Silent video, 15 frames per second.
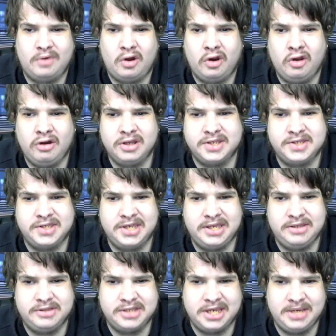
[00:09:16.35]
I like to
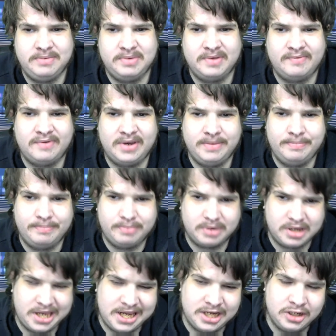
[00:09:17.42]
see teams, if they
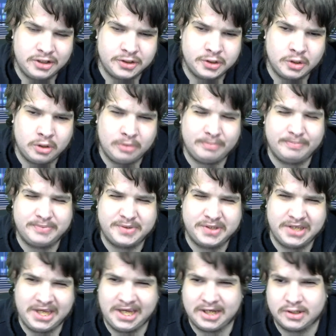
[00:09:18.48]
get in the top
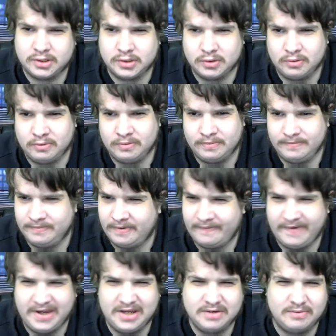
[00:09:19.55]
six, or I
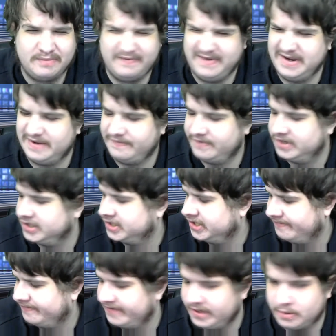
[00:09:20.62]
think I think they finished
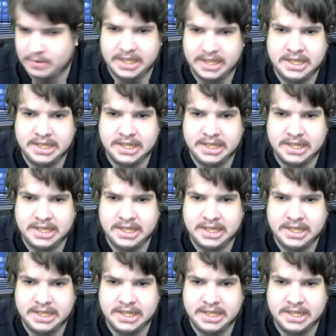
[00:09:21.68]
fifth anyway.